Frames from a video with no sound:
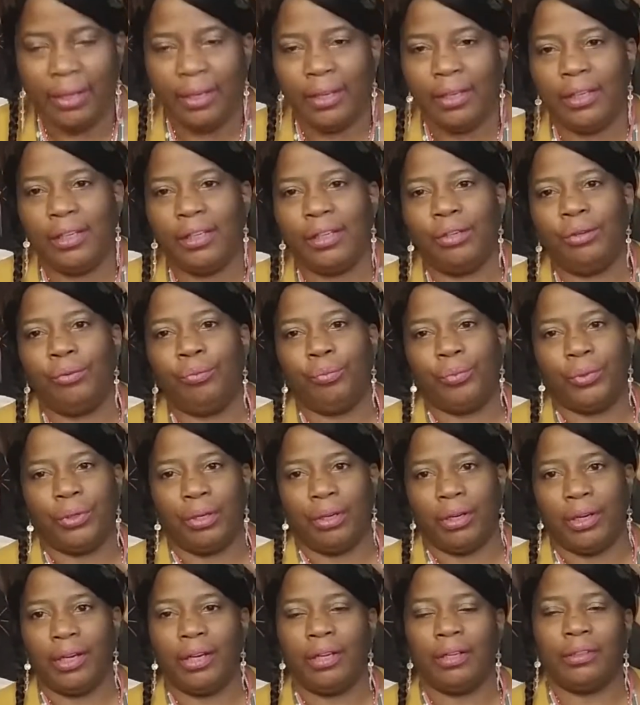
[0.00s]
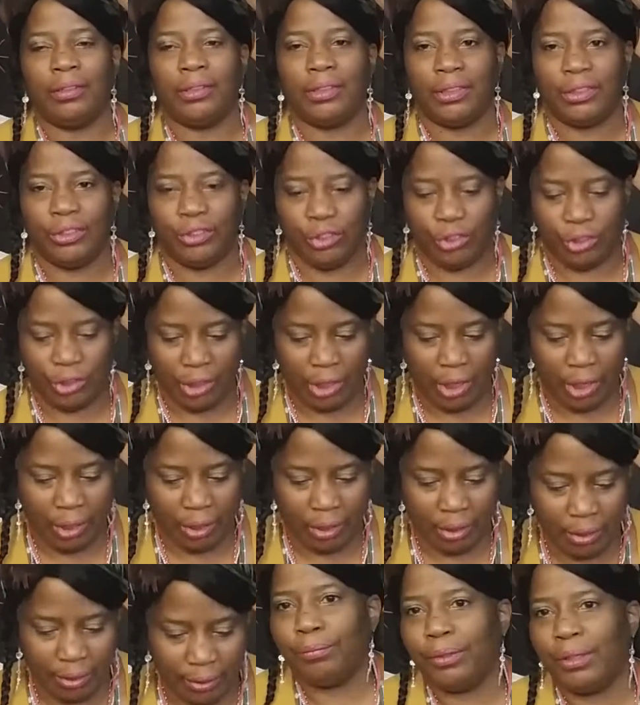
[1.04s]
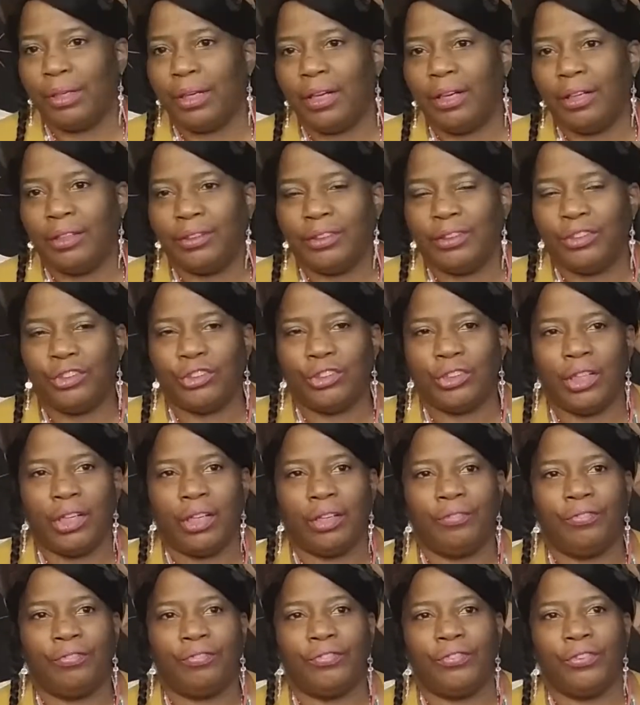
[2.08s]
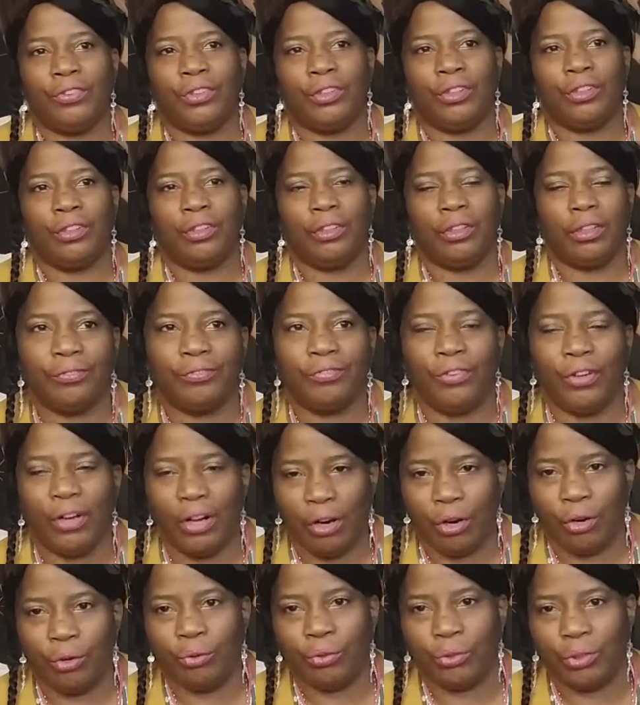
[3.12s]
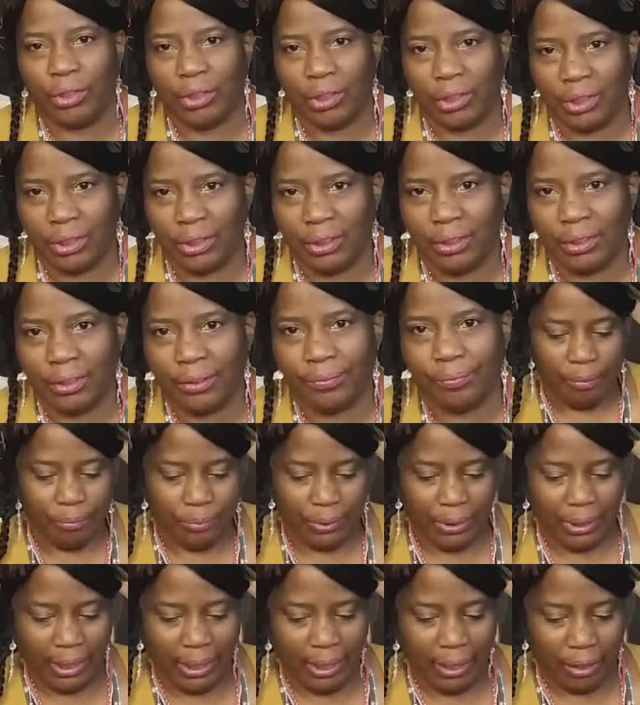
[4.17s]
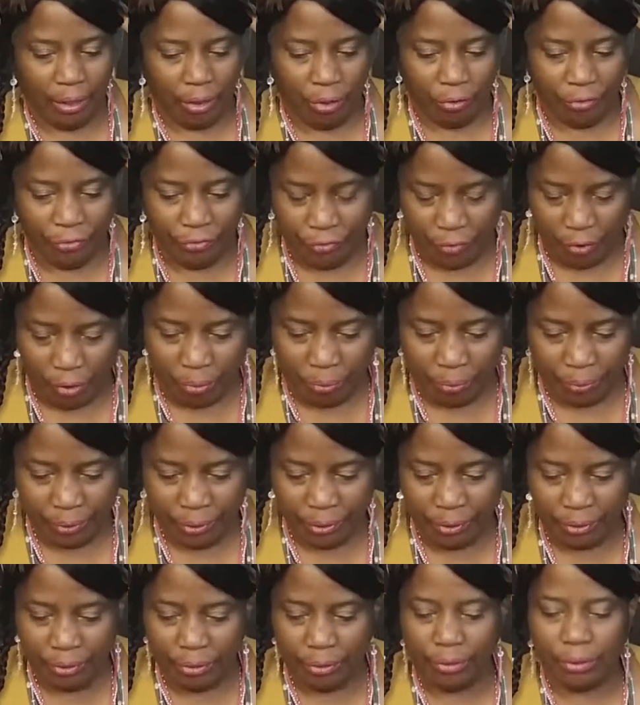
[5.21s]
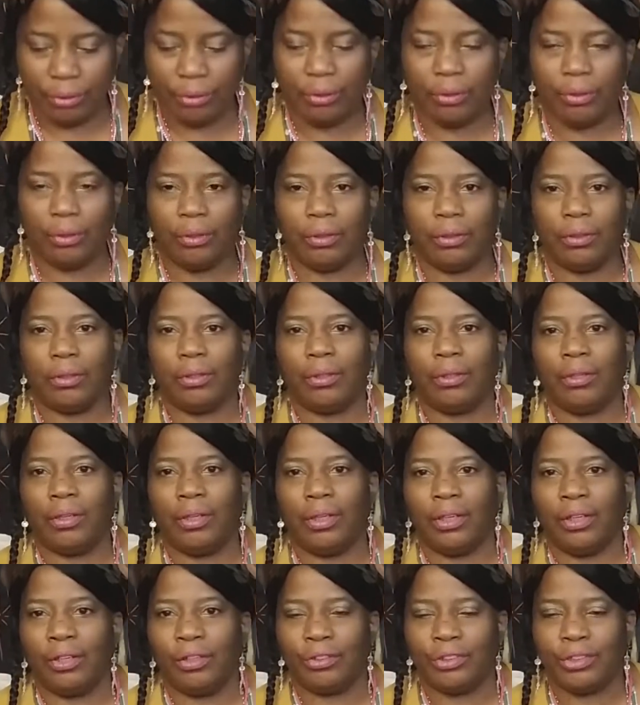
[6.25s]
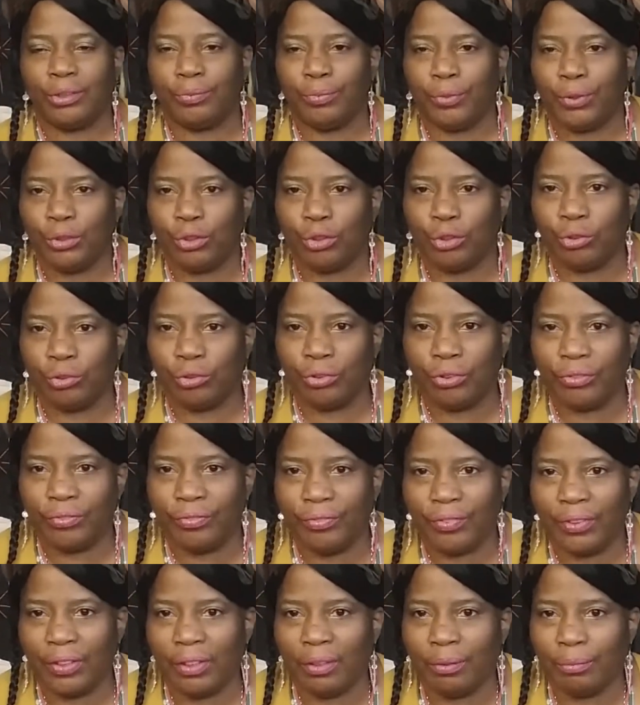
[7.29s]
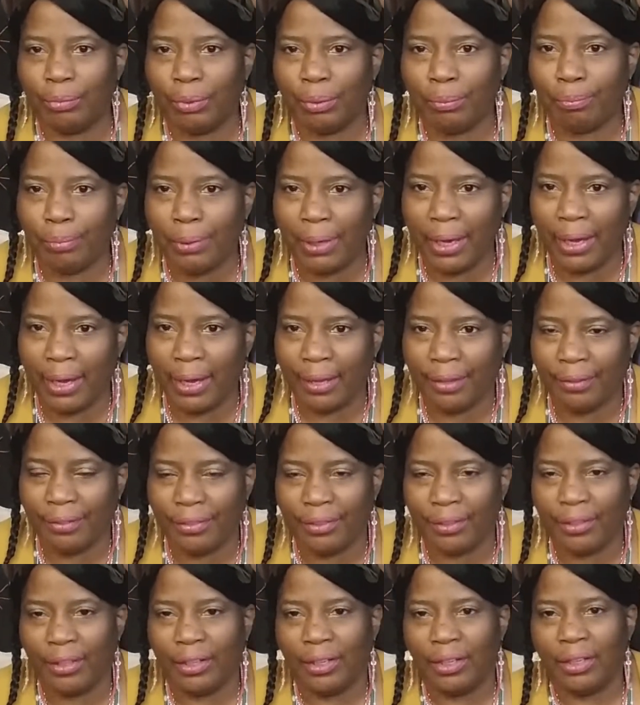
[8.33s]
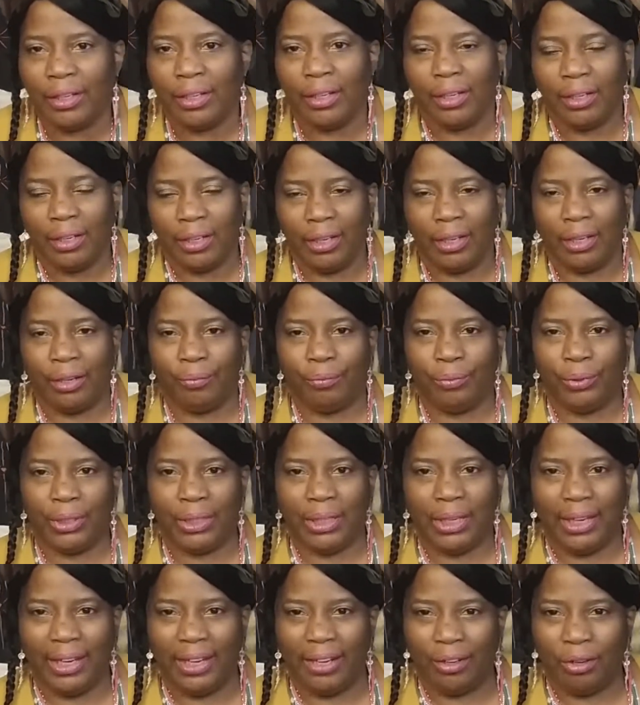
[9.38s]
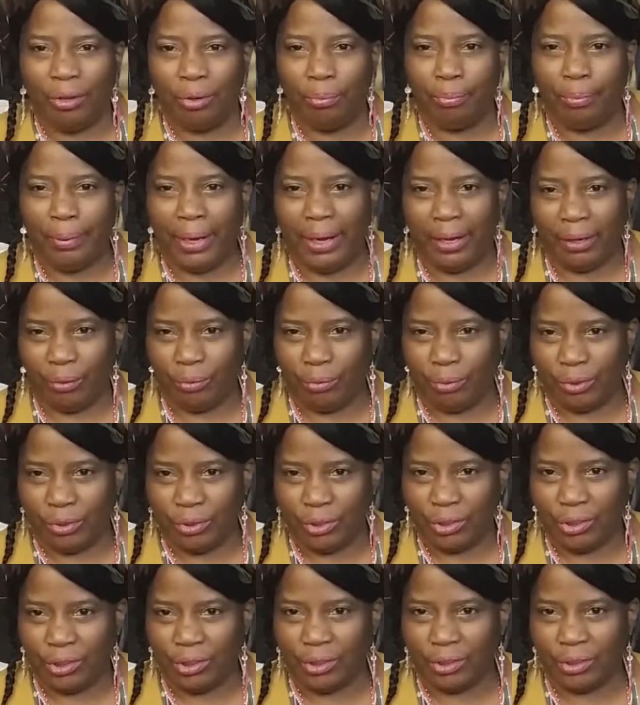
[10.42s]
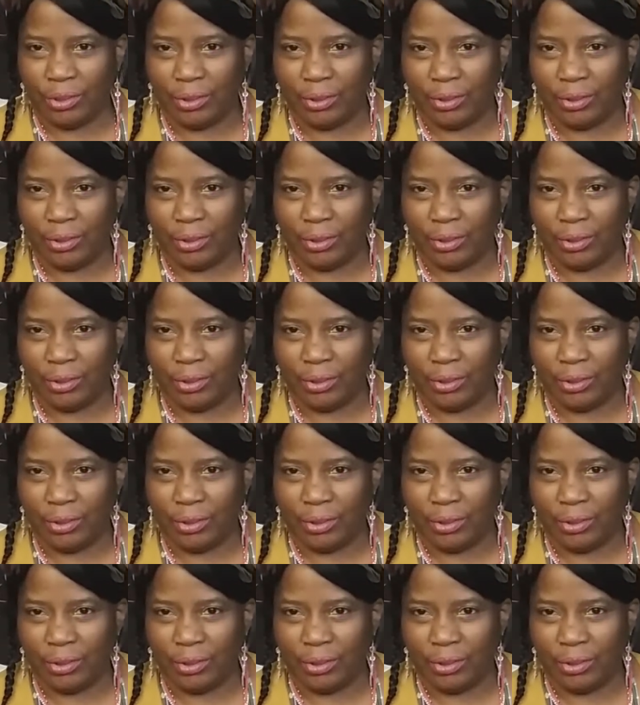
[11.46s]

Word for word: Here we are held in check. We're held in check for the for our own good. We can't go forward on our spiritual development path, and we can't go backwards.